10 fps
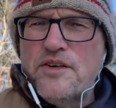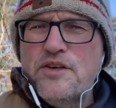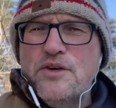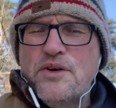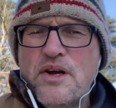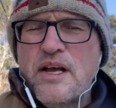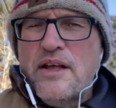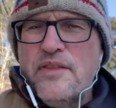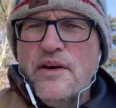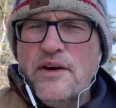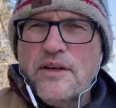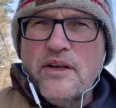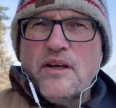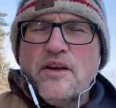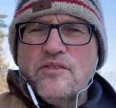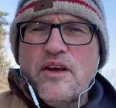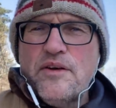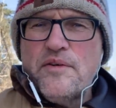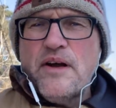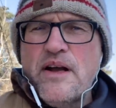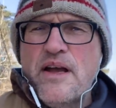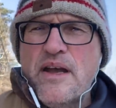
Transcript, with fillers: to the Arctic, etc.